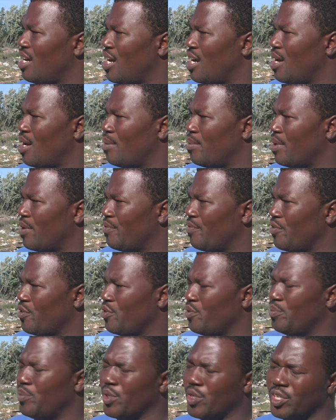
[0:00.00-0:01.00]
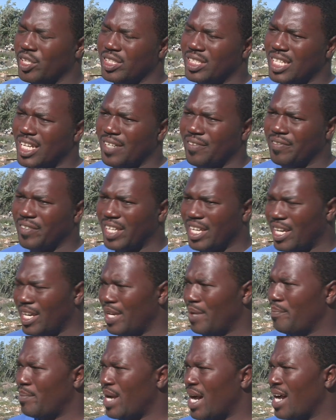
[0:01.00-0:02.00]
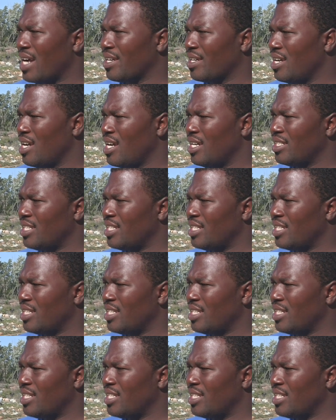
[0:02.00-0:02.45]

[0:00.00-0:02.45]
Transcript: a few birds that have came back